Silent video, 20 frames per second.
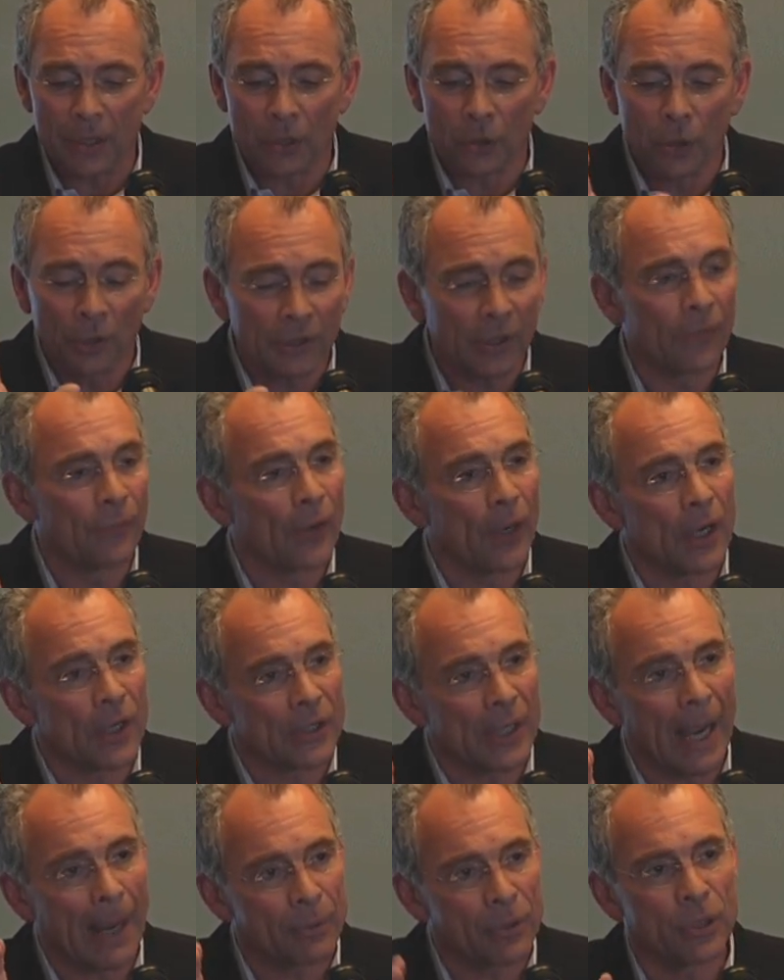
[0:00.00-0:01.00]
looked at
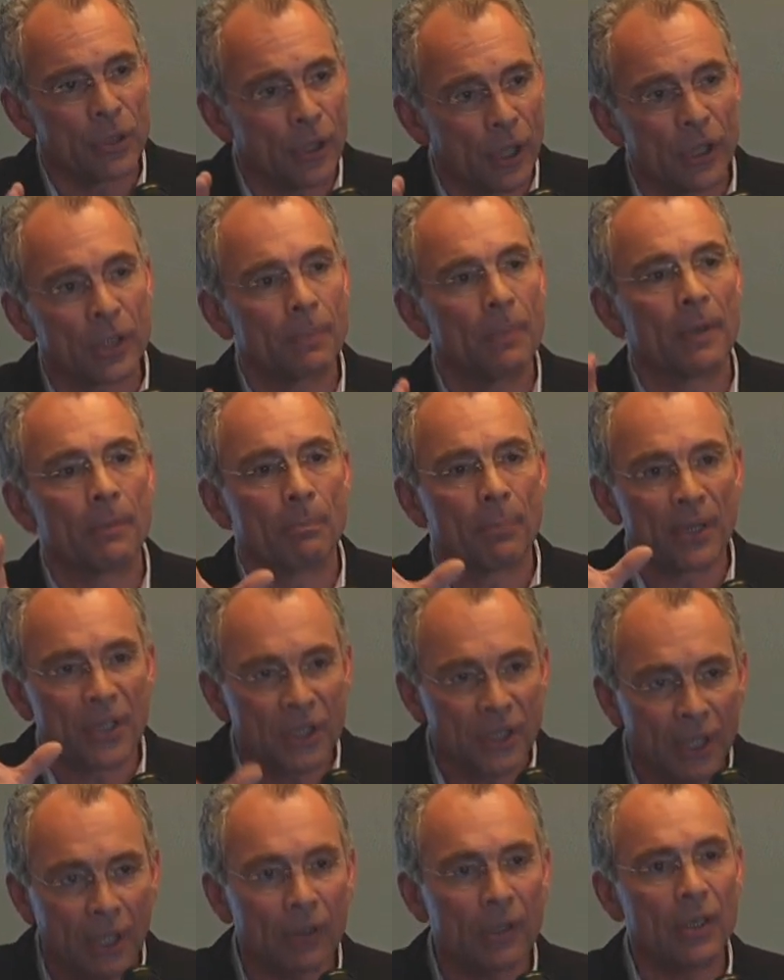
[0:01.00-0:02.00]
various options. You can spend
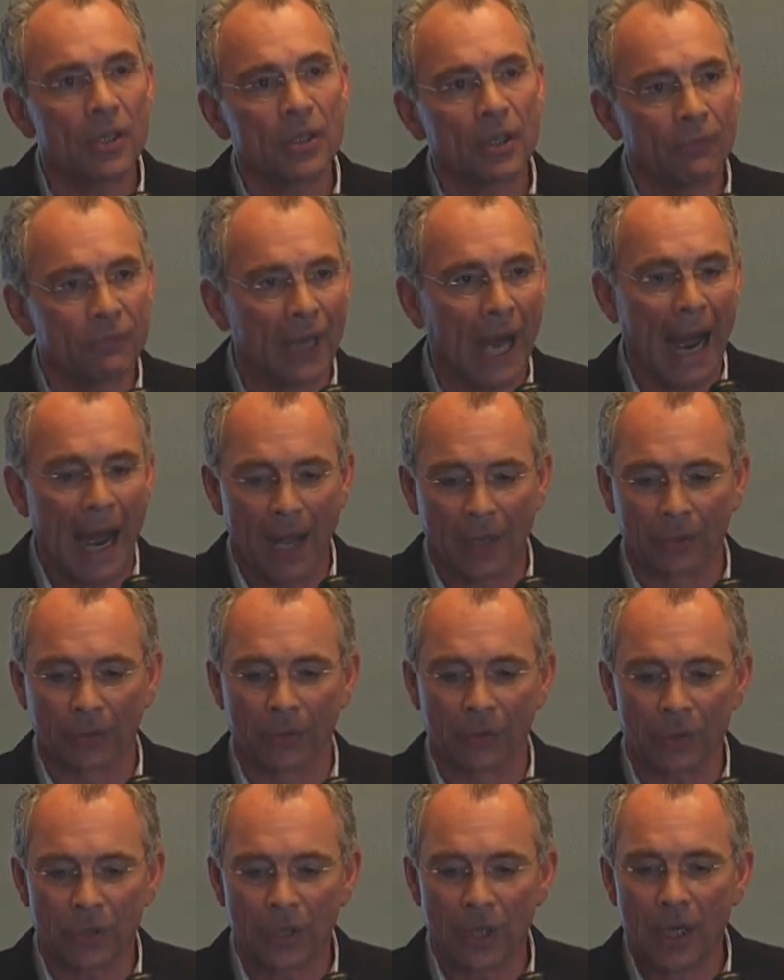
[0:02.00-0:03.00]
bazillions of
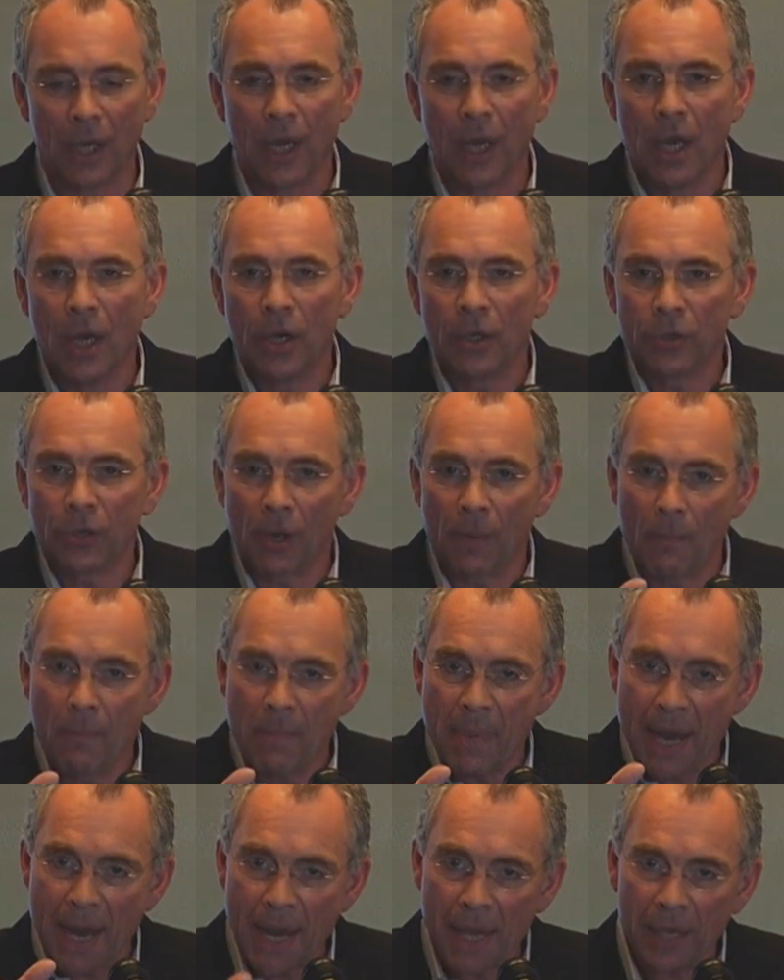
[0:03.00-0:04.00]
dollars to
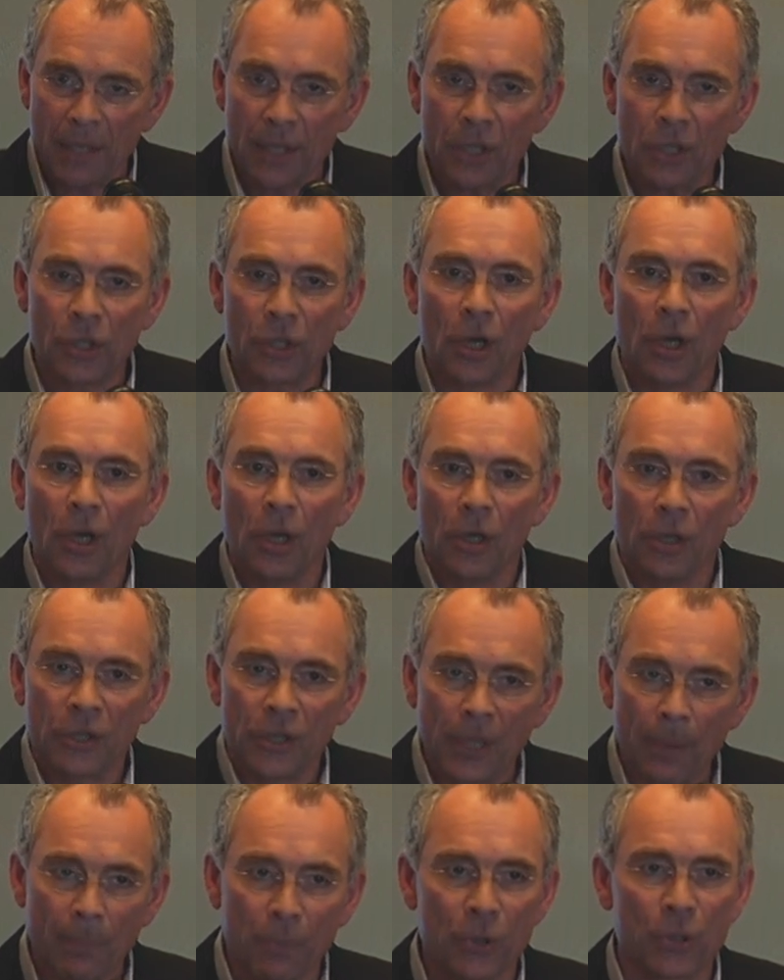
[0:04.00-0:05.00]
manage
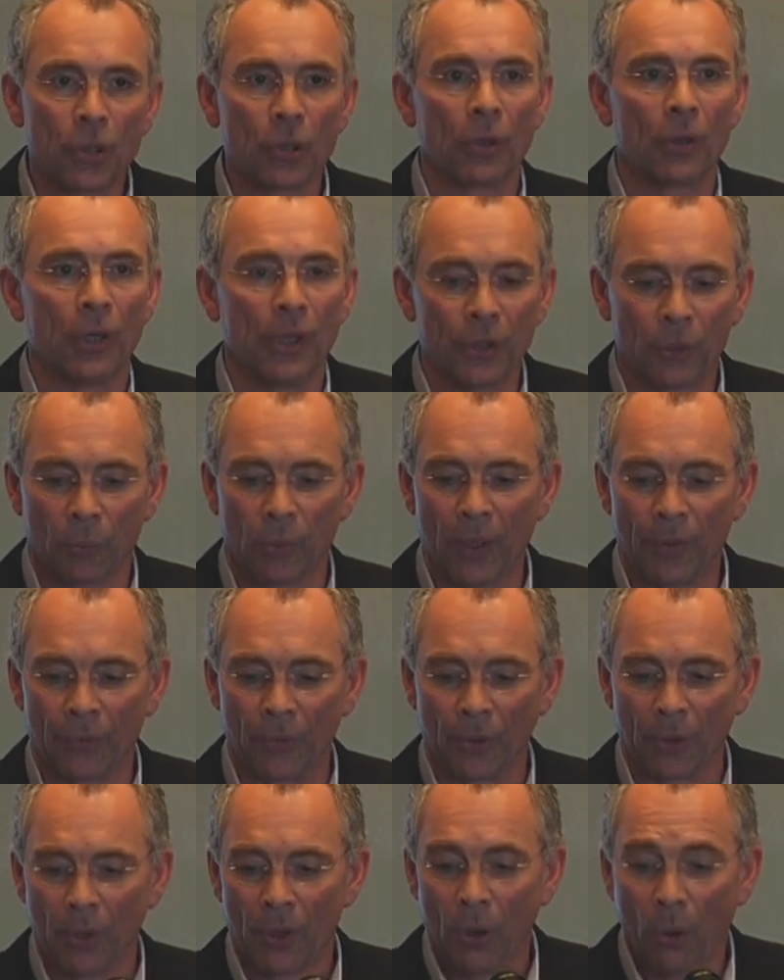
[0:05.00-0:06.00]
temperature in the
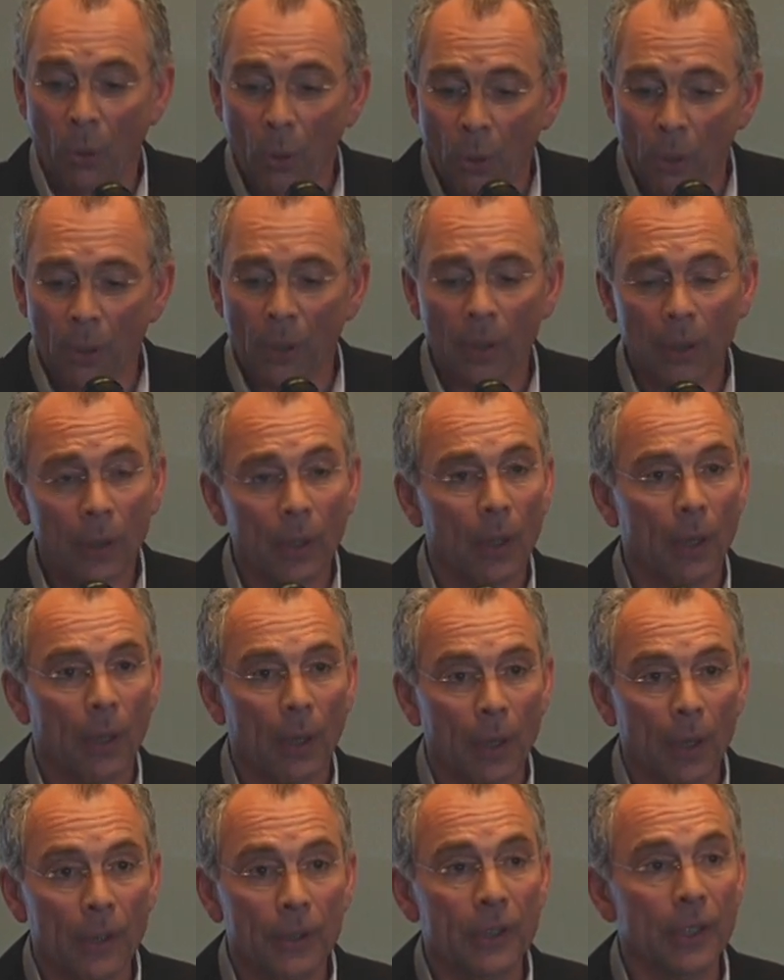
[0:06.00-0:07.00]
river, or
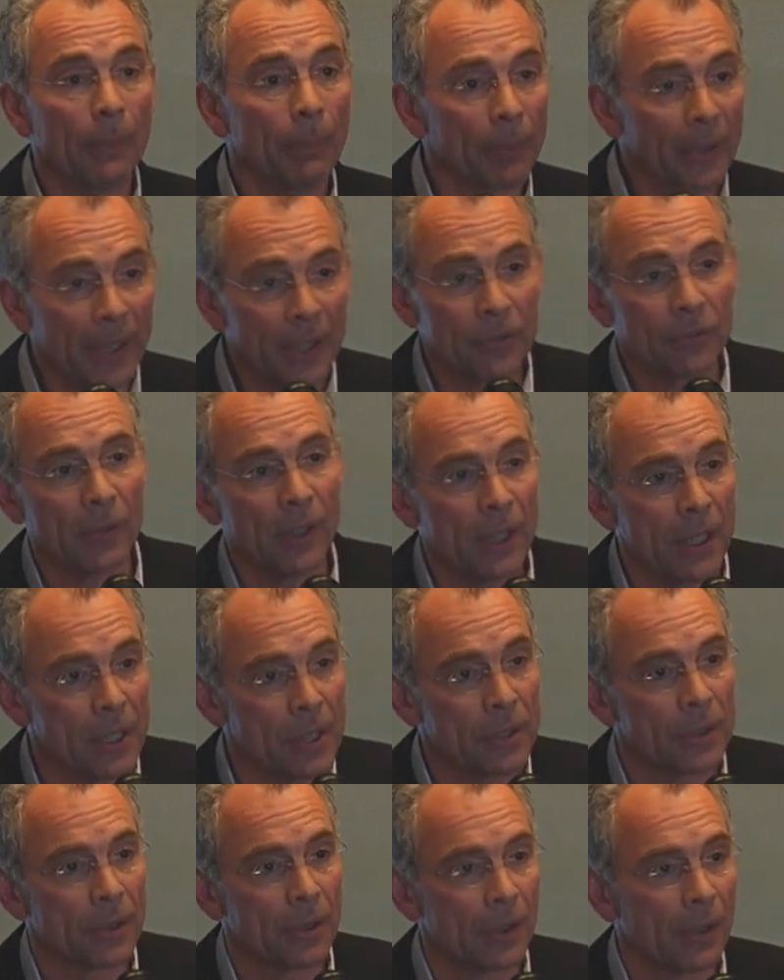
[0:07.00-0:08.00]
you can plant
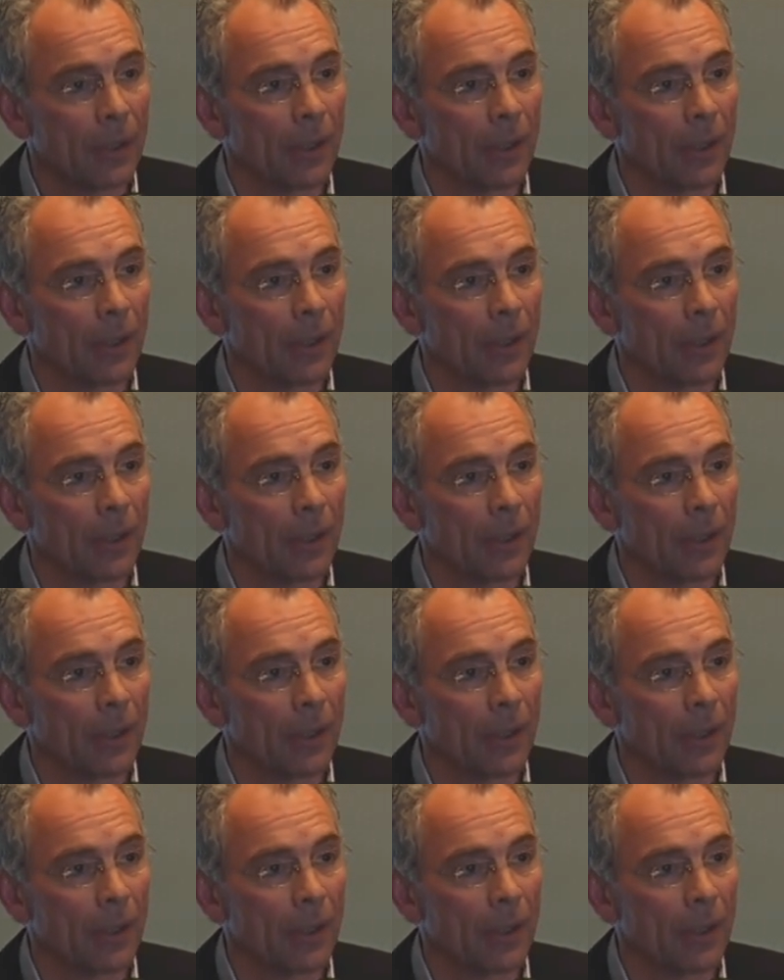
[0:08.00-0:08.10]
trees.